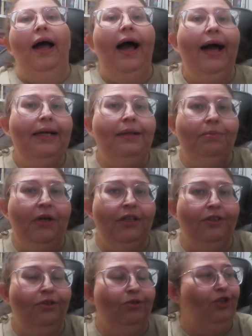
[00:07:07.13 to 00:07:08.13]
am
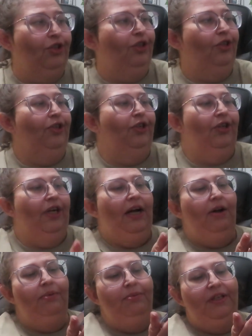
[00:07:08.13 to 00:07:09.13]
not so sure
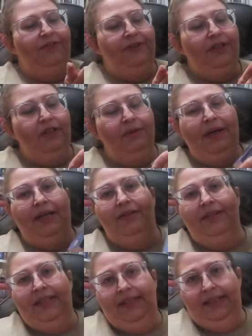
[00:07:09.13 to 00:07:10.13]
how I'm going to feel
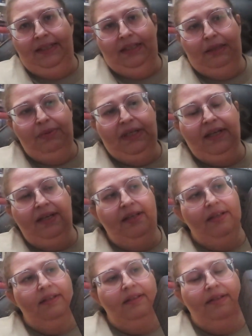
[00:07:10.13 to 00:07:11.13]
about these
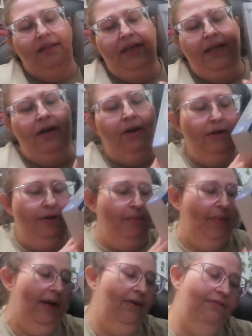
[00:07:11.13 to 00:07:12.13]
because they are
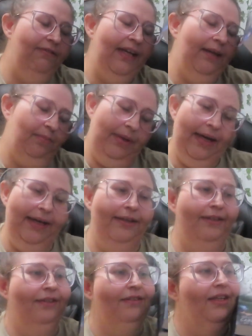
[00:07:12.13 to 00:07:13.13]
about
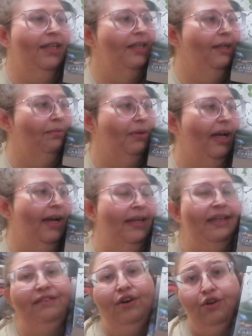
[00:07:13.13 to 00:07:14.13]
vampires, and I'm
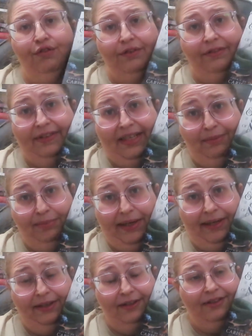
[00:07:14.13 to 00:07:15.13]
kind of over
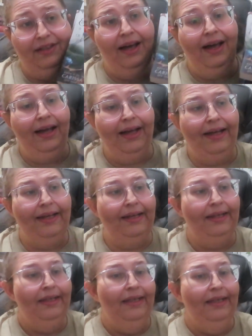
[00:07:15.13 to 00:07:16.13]
vampires. I